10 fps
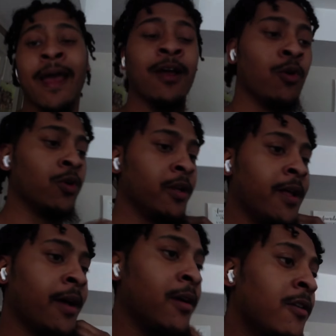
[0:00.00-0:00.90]
had ordered
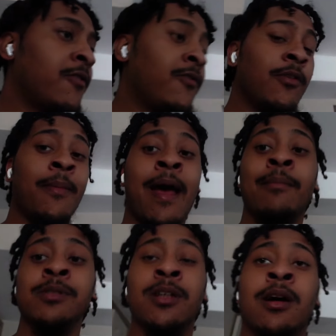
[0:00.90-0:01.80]
that from
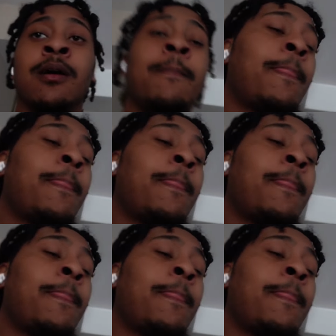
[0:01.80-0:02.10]
Amazon.